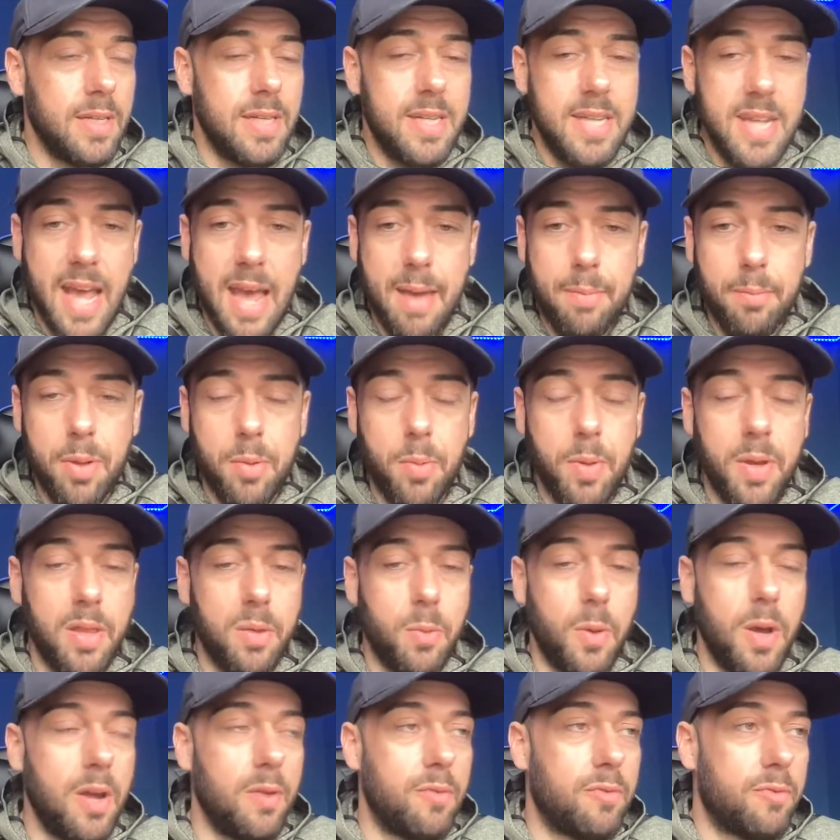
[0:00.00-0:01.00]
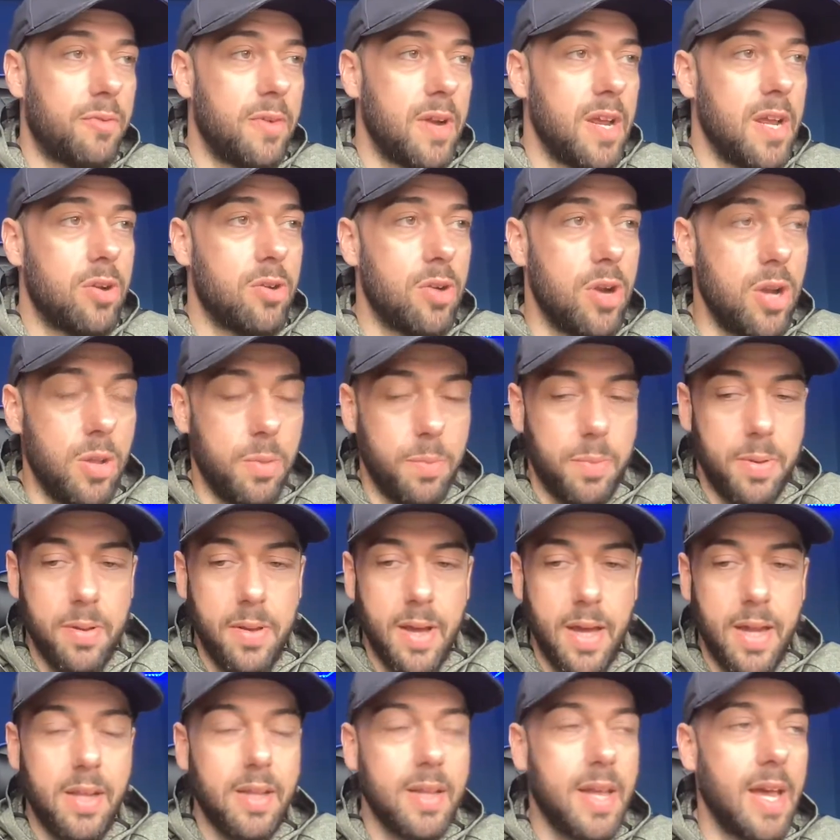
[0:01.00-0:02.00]
DM me with the word free group
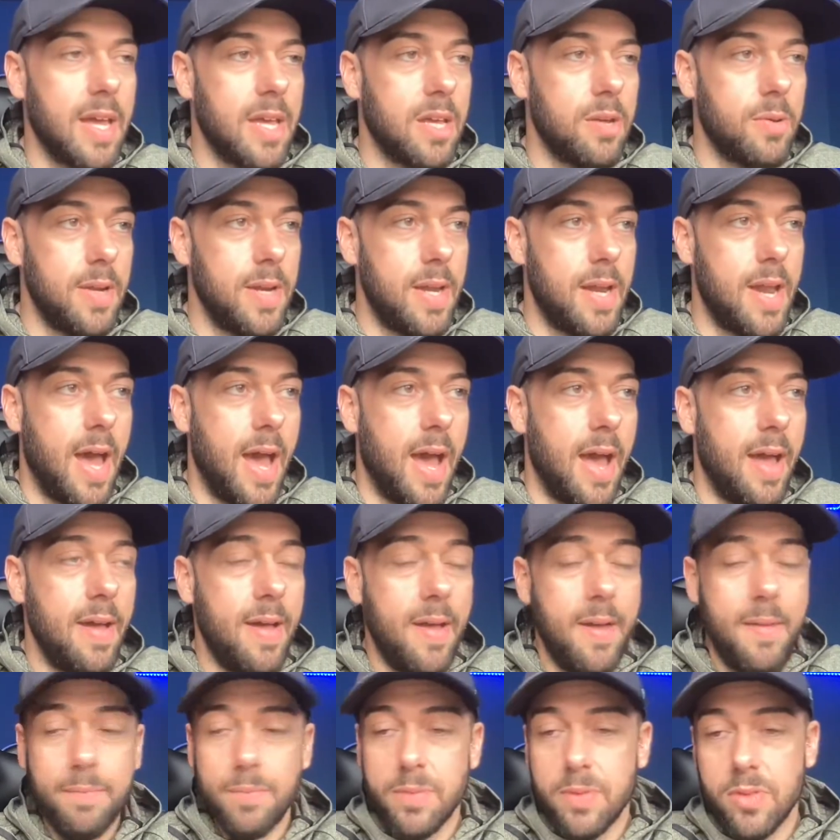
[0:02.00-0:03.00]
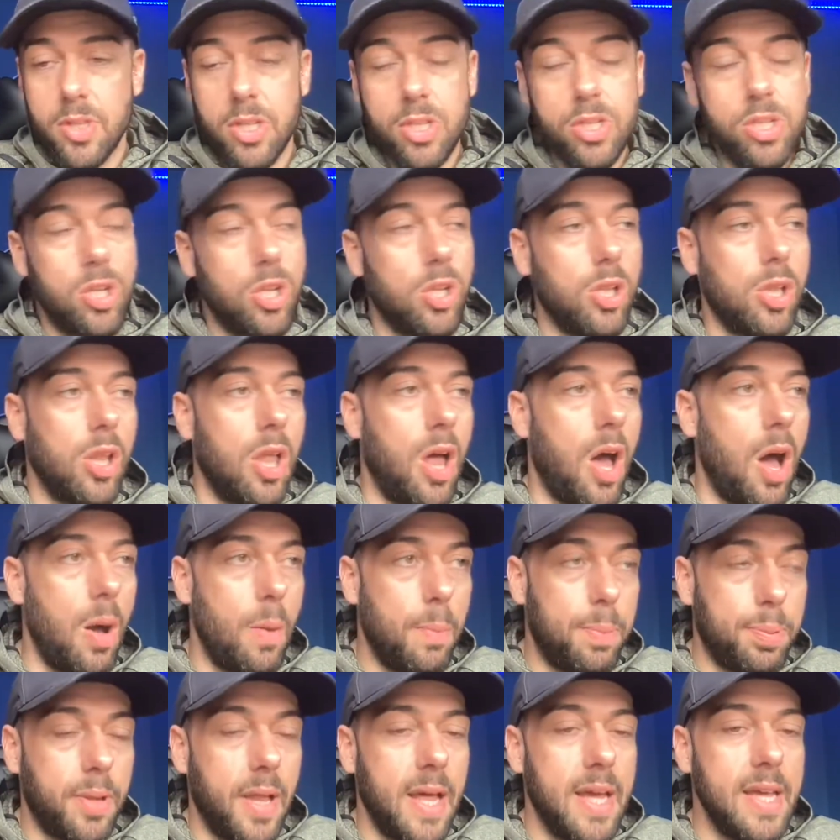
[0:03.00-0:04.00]
and I'll get you in there. There's a lot
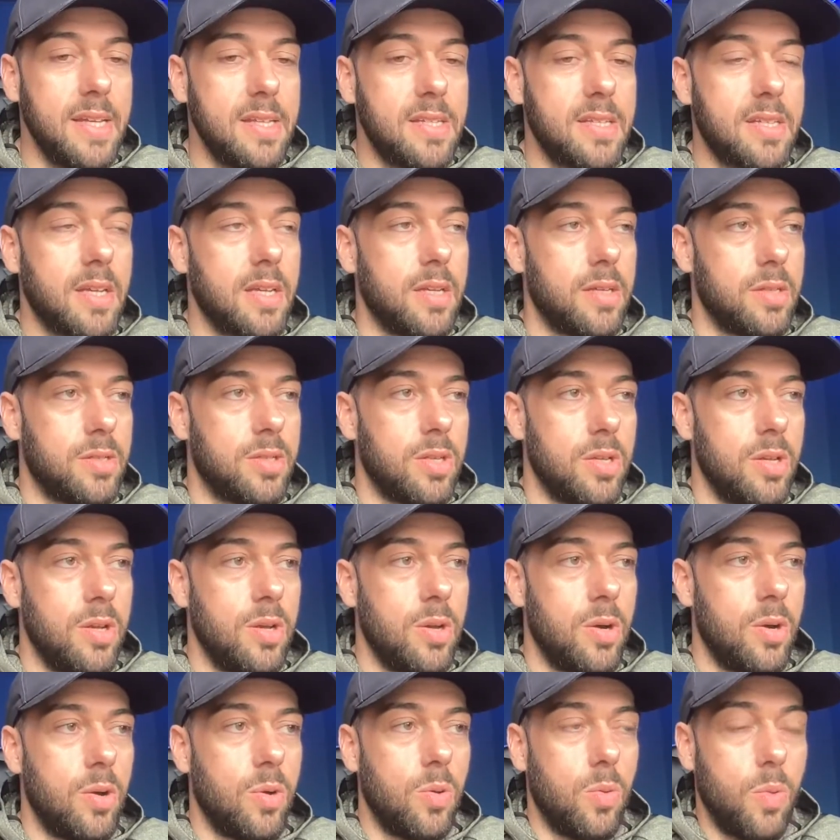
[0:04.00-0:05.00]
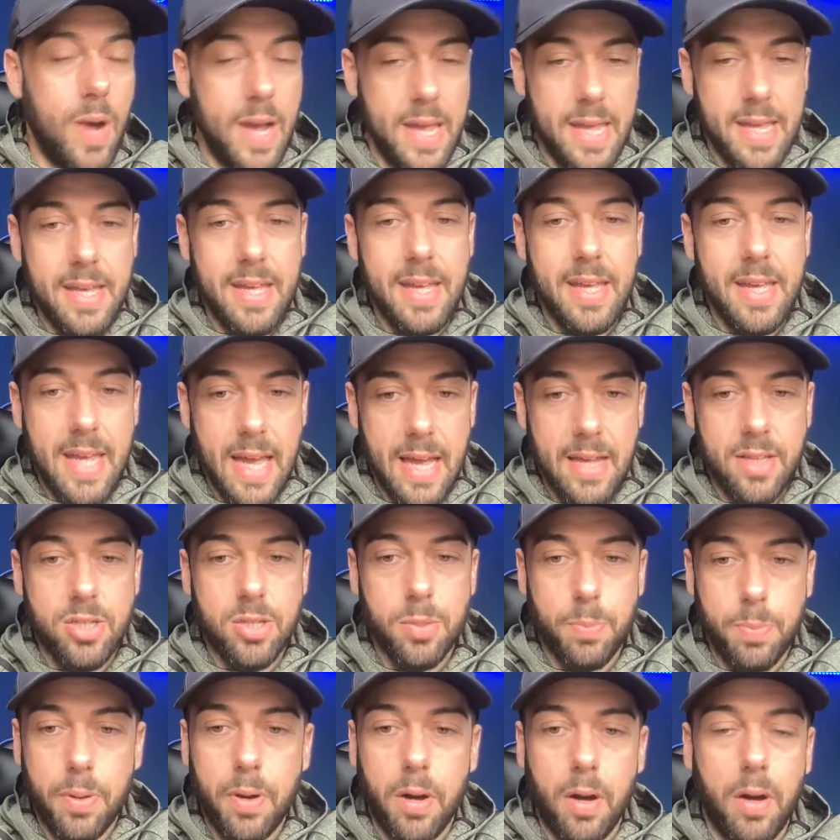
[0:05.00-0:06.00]
of places where you can get
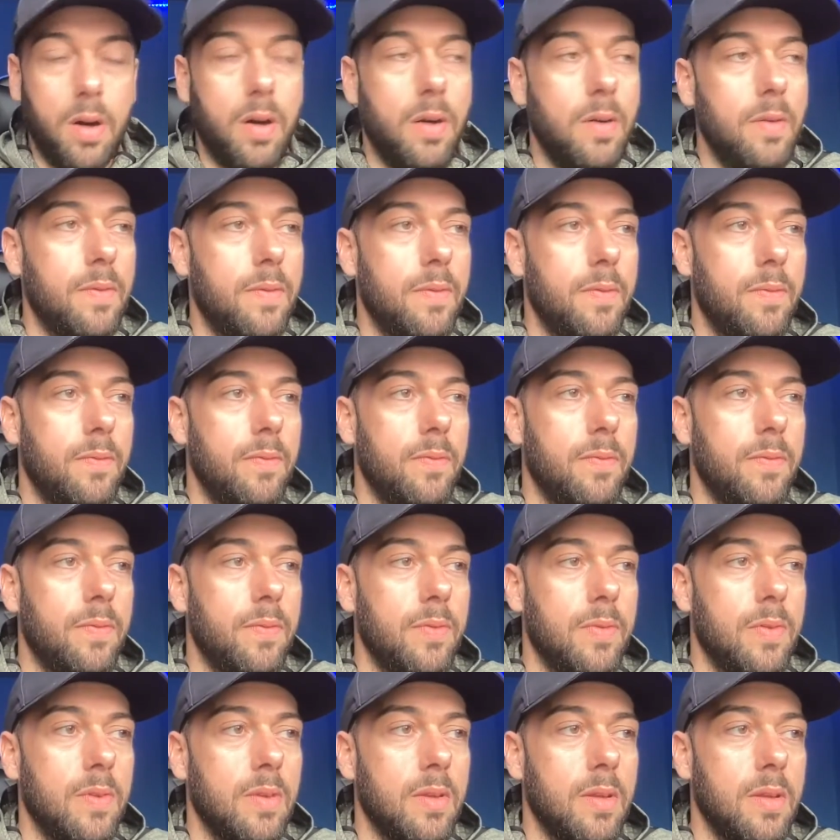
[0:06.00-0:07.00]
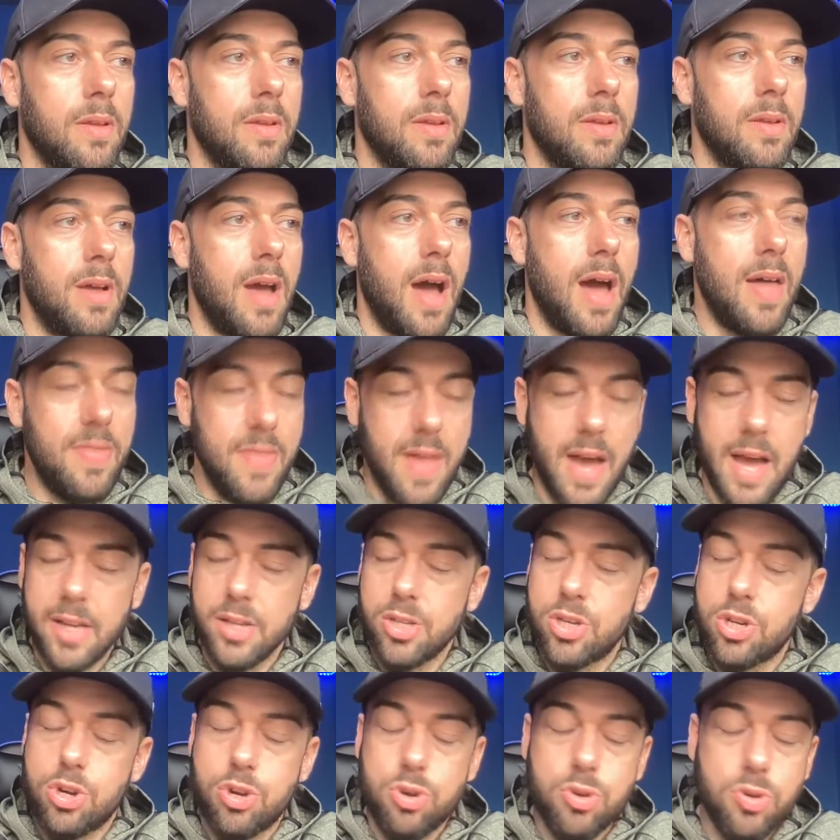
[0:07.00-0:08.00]
support. And that
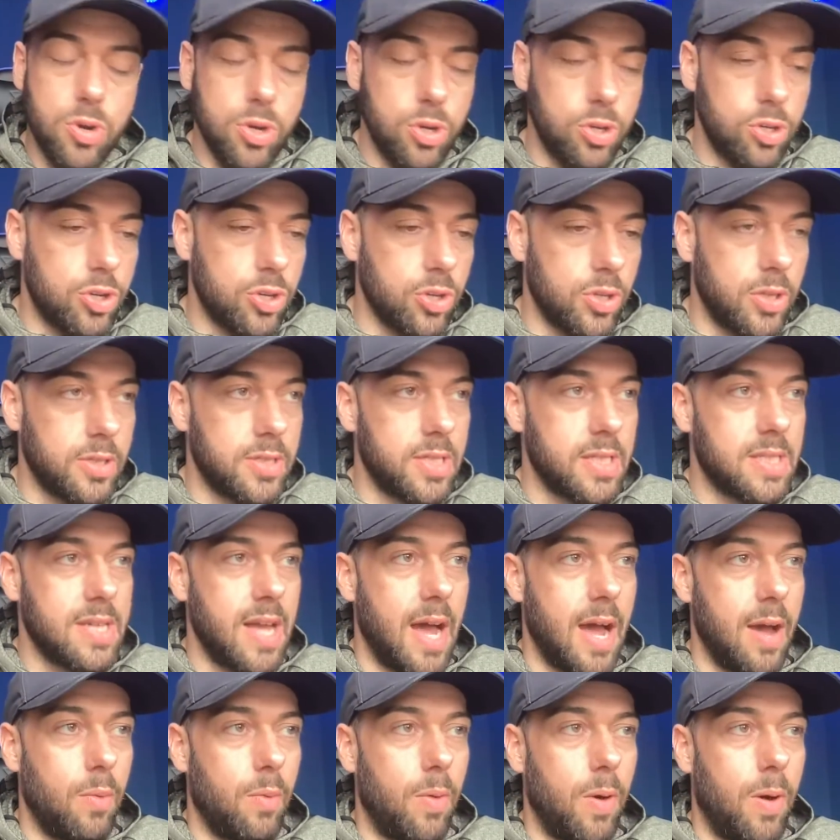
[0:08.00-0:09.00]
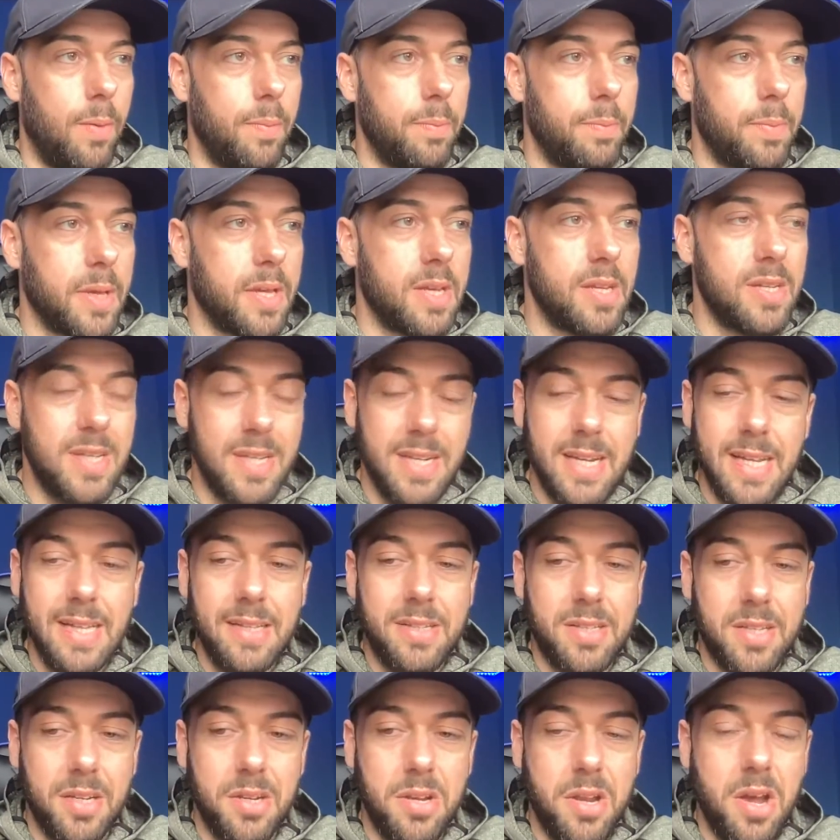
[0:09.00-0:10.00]
is crucial as a type 1 because you
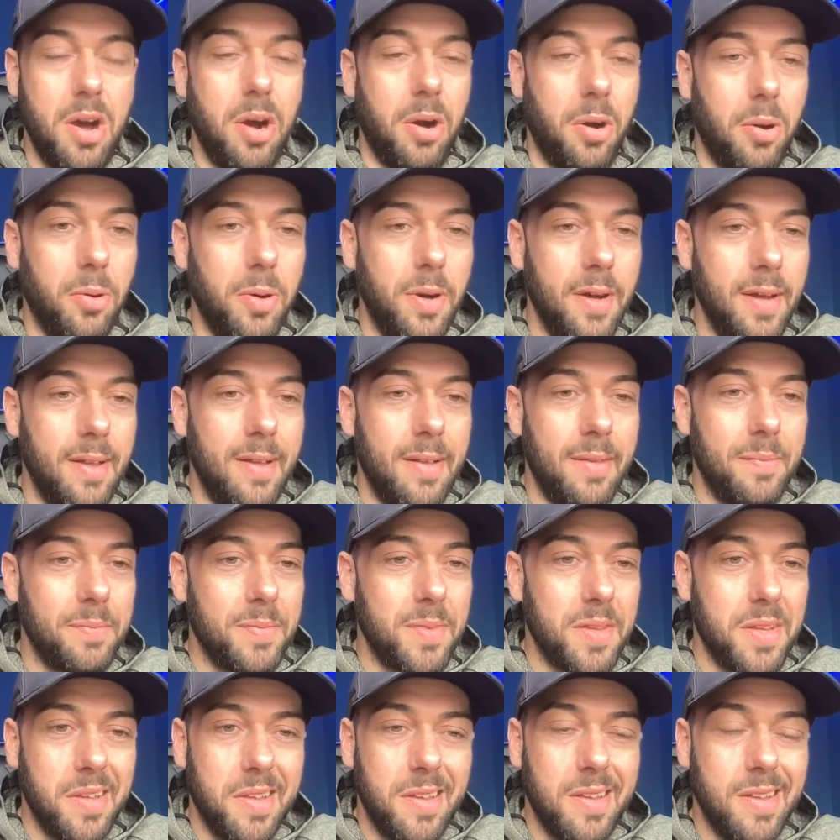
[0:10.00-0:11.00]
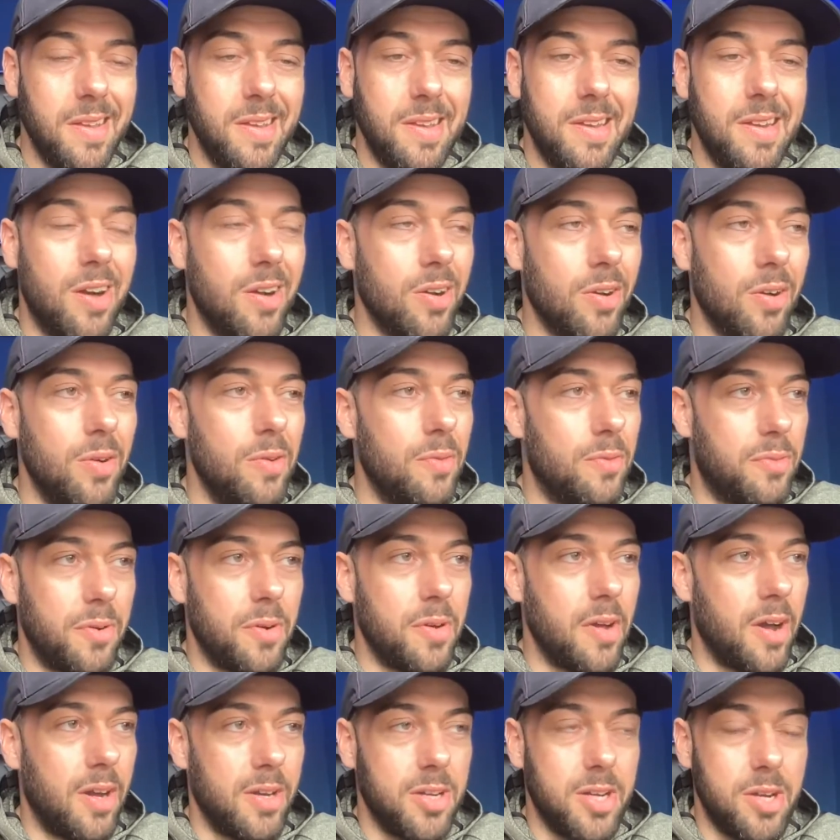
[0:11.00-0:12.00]
need to know you're not going
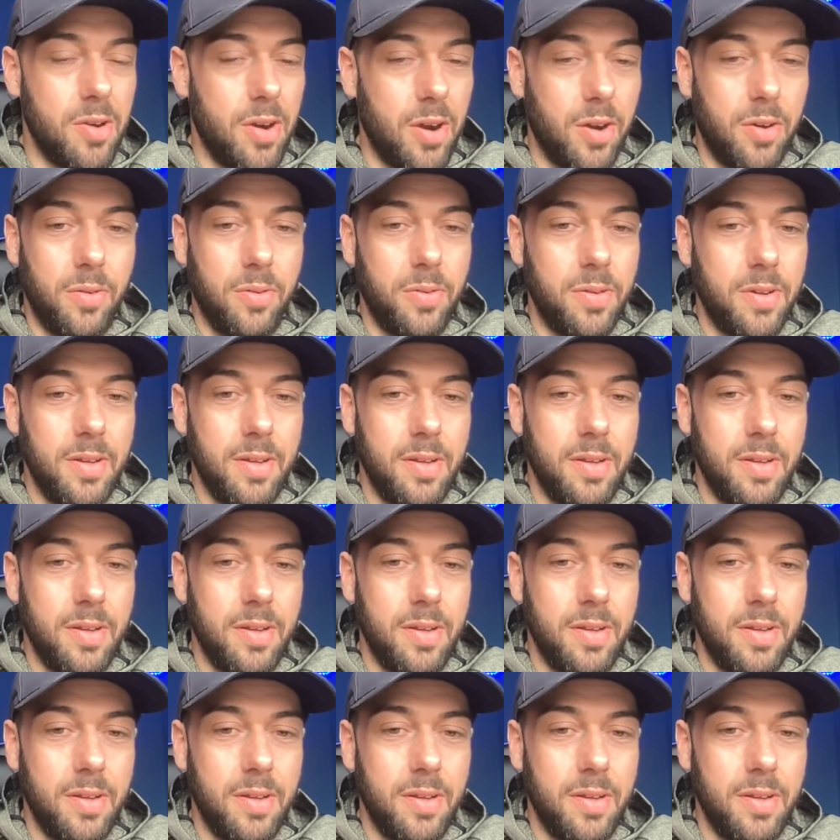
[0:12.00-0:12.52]
through it on your own.